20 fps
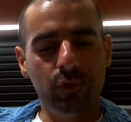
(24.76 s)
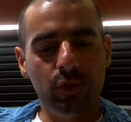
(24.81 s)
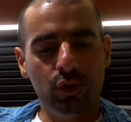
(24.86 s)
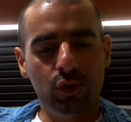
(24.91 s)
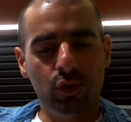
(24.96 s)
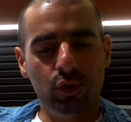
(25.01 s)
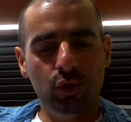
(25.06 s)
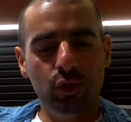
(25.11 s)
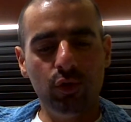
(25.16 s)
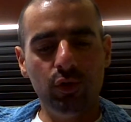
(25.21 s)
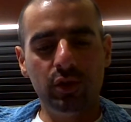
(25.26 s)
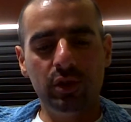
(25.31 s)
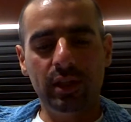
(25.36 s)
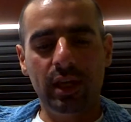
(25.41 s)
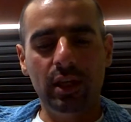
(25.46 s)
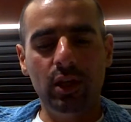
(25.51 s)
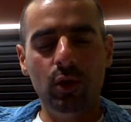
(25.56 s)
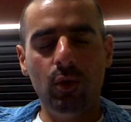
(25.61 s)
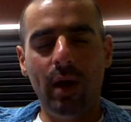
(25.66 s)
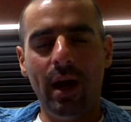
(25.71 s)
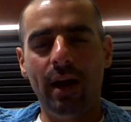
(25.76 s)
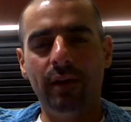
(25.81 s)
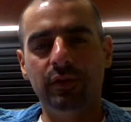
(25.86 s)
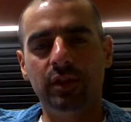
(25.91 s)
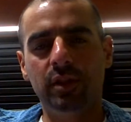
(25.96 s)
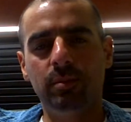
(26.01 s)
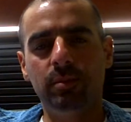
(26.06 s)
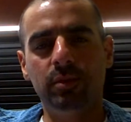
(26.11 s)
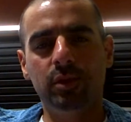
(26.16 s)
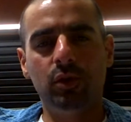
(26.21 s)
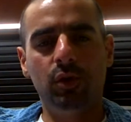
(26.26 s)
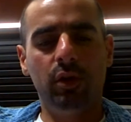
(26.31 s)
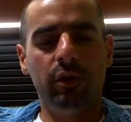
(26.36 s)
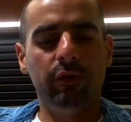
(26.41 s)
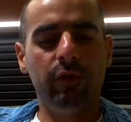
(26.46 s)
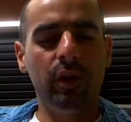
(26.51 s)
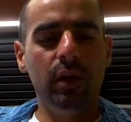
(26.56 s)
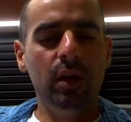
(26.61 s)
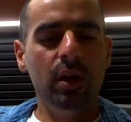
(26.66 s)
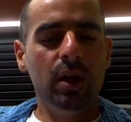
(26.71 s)
truths that you have some sort
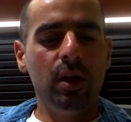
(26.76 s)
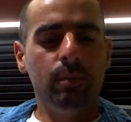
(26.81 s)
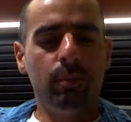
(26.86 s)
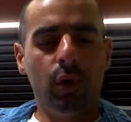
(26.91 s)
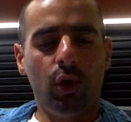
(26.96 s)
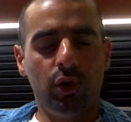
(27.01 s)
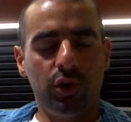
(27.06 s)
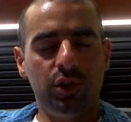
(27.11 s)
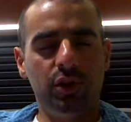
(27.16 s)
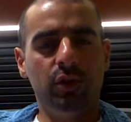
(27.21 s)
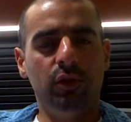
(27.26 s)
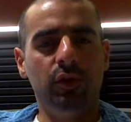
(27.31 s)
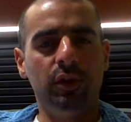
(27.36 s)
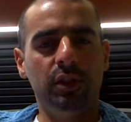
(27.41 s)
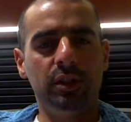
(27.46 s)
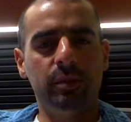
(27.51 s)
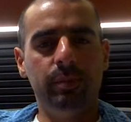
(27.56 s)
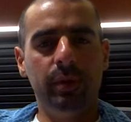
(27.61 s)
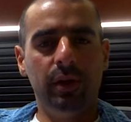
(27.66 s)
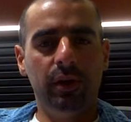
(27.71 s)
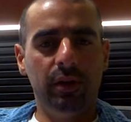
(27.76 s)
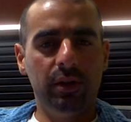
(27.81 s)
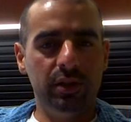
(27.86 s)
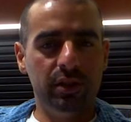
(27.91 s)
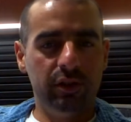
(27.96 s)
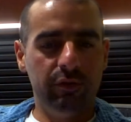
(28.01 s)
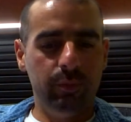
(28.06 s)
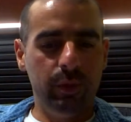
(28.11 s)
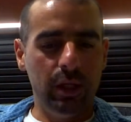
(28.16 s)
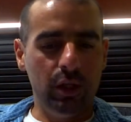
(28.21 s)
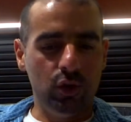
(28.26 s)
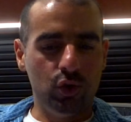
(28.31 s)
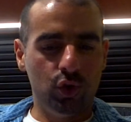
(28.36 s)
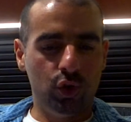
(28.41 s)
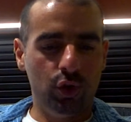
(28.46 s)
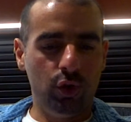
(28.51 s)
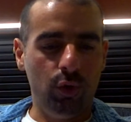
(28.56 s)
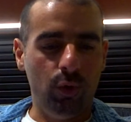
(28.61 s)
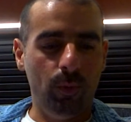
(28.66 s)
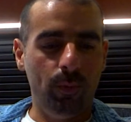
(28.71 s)
of personal experience of being
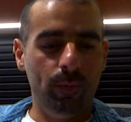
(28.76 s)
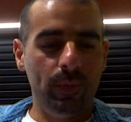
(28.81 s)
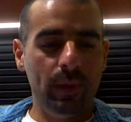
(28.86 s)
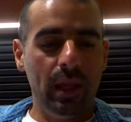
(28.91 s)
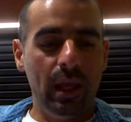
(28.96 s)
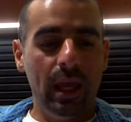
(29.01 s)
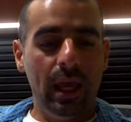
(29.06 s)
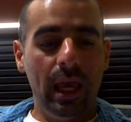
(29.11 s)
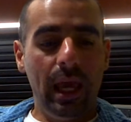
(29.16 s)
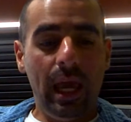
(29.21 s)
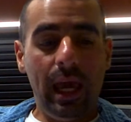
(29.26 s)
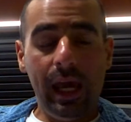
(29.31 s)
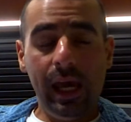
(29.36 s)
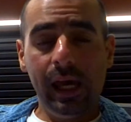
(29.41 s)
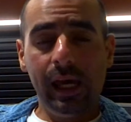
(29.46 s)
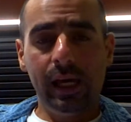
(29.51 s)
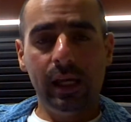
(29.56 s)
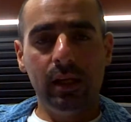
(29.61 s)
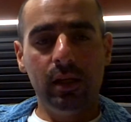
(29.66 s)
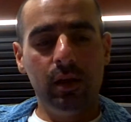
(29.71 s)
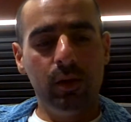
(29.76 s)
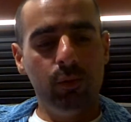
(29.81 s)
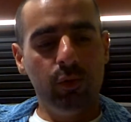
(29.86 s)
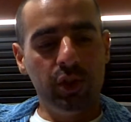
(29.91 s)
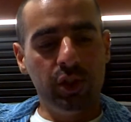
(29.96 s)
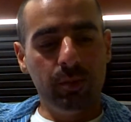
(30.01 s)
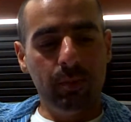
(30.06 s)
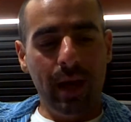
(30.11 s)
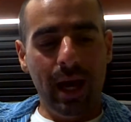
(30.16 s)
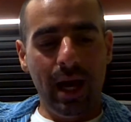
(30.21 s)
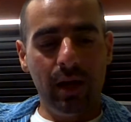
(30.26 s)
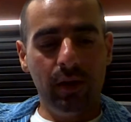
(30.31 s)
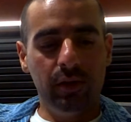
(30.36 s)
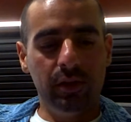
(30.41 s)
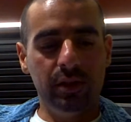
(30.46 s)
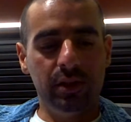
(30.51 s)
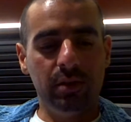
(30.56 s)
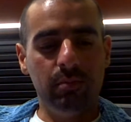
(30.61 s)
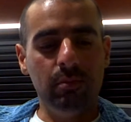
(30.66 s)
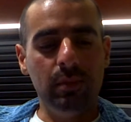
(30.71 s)
true, and which matter
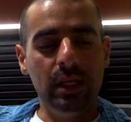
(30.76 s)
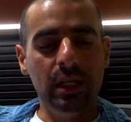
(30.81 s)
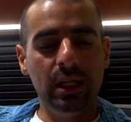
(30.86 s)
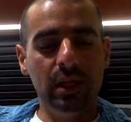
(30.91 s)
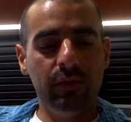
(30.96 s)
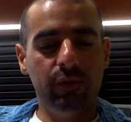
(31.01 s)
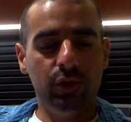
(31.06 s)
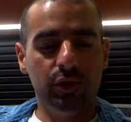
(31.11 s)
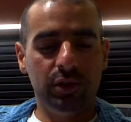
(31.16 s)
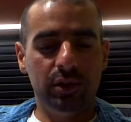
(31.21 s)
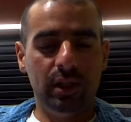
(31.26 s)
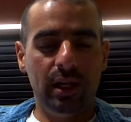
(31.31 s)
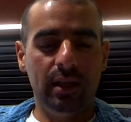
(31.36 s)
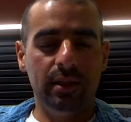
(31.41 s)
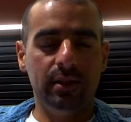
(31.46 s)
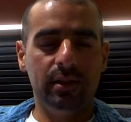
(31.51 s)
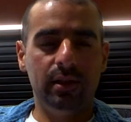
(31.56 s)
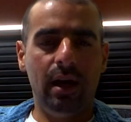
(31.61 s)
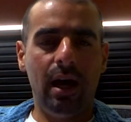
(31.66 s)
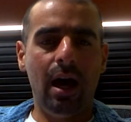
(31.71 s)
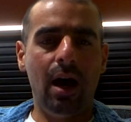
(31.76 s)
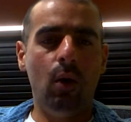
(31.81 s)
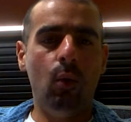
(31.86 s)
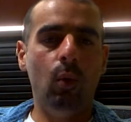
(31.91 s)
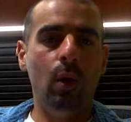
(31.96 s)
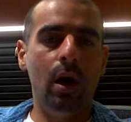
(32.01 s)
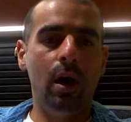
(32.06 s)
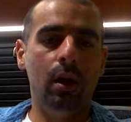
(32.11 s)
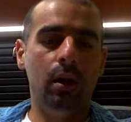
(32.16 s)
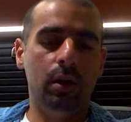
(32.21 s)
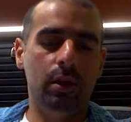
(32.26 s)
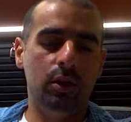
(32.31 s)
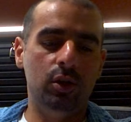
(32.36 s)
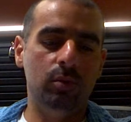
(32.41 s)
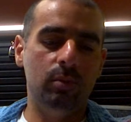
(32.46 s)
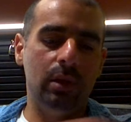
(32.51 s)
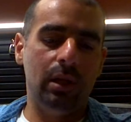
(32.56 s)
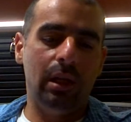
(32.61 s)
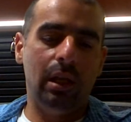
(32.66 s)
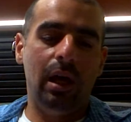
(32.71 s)
in some meaningful sense to how well a
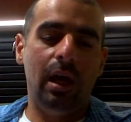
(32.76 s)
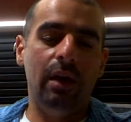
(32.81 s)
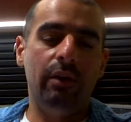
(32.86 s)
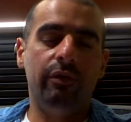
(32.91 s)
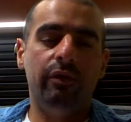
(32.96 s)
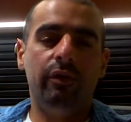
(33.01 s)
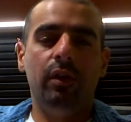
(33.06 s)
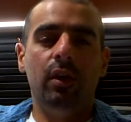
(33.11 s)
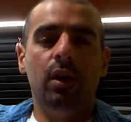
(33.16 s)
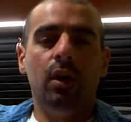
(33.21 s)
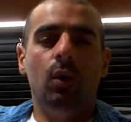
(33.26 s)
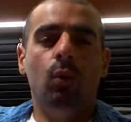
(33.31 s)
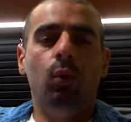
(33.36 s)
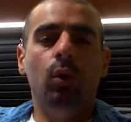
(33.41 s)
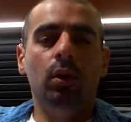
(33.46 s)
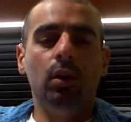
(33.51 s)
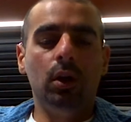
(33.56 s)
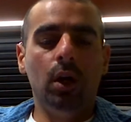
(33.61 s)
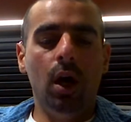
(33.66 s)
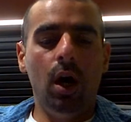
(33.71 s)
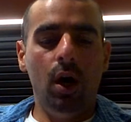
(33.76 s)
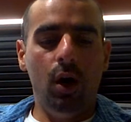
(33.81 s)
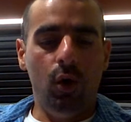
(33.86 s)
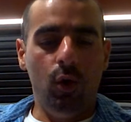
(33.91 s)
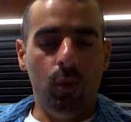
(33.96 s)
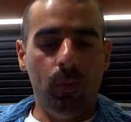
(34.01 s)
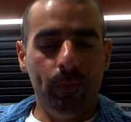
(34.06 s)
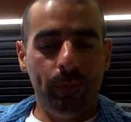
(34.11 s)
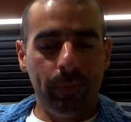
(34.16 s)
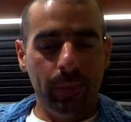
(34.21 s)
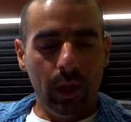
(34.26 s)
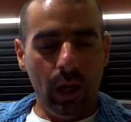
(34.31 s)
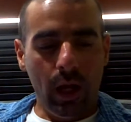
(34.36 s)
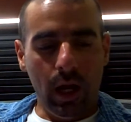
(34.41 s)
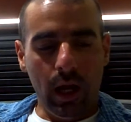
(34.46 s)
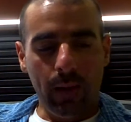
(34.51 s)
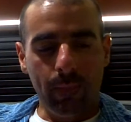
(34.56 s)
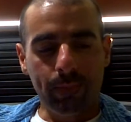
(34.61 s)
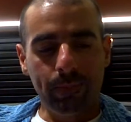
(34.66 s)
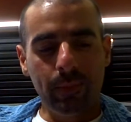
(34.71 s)
human life will go.
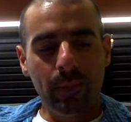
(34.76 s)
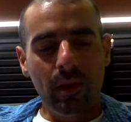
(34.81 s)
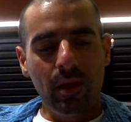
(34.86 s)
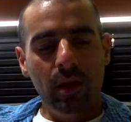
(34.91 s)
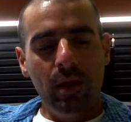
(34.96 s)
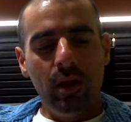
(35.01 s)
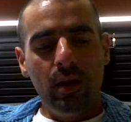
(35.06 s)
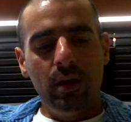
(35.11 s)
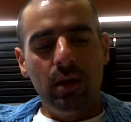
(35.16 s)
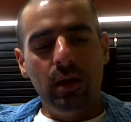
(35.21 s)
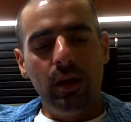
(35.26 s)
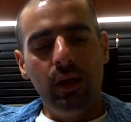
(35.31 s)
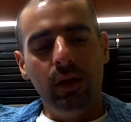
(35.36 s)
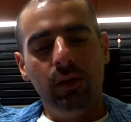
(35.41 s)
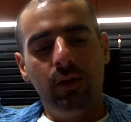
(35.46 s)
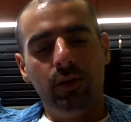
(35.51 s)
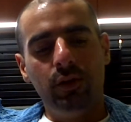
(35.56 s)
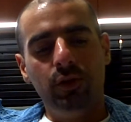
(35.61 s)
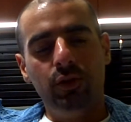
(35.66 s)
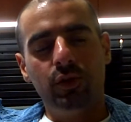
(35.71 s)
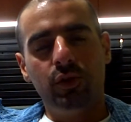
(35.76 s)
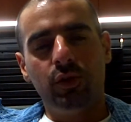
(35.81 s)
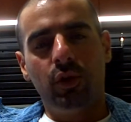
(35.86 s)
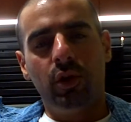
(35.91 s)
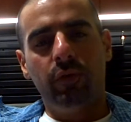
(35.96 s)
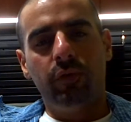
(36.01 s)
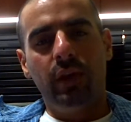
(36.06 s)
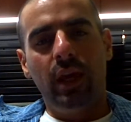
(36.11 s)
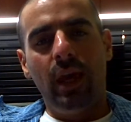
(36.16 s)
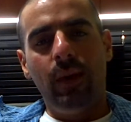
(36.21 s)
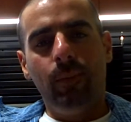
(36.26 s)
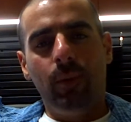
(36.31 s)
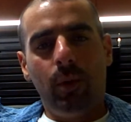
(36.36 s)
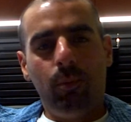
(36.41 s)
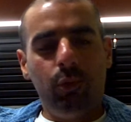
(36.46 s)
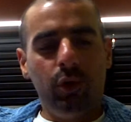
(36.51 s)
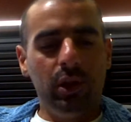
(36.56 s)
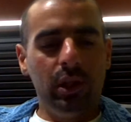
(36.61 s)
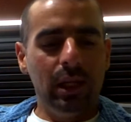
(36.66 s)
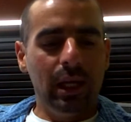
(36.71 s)
Either you sort of came
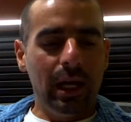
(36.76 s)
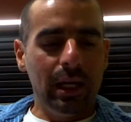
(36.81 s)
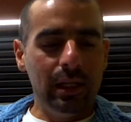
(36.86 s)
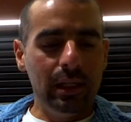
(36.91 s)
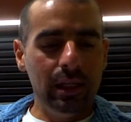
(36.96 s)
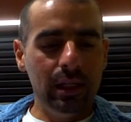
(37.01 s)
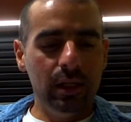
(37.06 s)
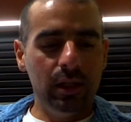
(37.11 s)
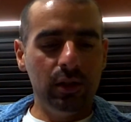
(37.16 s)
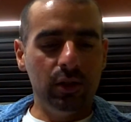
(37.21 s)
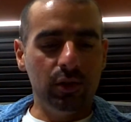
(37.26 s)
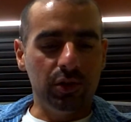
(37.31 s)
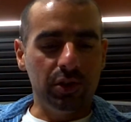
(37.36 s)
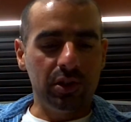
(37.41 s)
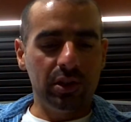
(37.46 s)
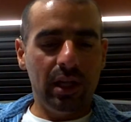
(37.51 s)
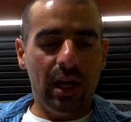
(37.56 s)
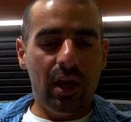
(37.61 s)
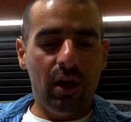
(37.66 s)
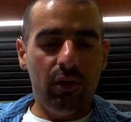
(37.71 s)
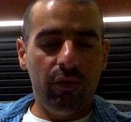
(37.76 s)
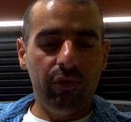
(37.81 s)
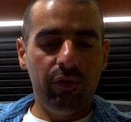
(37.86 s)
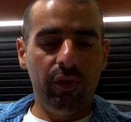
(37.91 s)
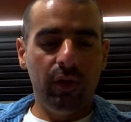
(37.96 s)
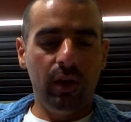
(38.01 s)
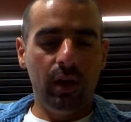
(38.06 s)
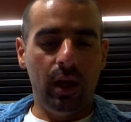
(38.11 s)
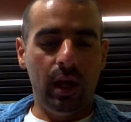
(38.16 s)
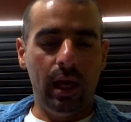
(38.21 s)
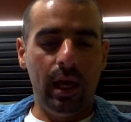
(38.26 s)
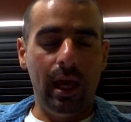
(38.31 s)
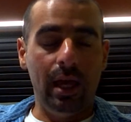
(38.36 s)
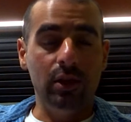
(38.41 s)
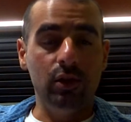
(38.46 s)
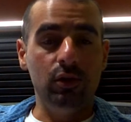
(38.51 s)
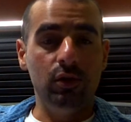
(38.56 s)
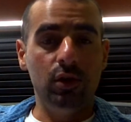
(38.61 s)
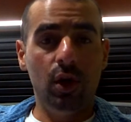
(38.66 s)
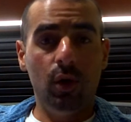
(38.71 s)
up with the idea yourself
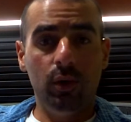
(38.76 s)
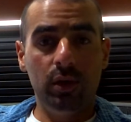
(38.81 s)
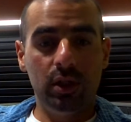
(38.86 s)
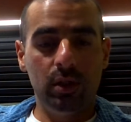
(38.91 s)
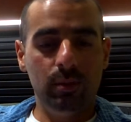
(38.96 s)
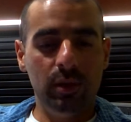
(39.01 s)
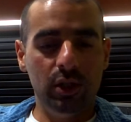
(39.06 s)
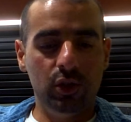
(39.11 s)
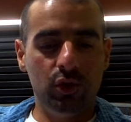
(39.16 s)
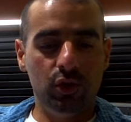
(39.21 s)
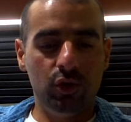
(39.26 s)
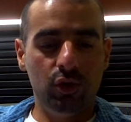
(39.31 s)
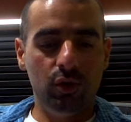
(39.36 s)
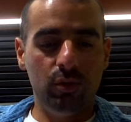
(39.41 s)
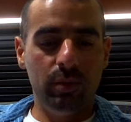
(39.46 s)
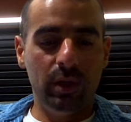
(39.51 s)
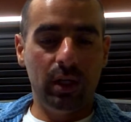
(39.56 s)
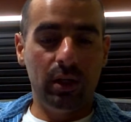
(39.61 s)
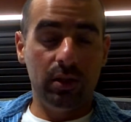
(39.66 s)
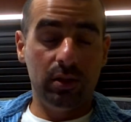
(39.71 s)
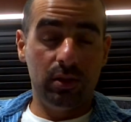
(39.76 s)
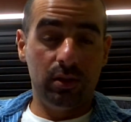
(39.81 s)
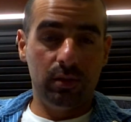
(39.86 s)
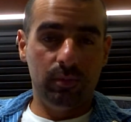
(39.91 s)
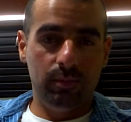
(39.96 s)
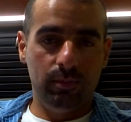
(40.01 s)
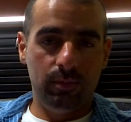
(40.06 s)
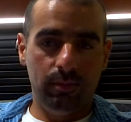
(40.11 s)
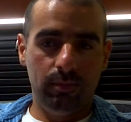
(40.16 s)
and you know it to be true because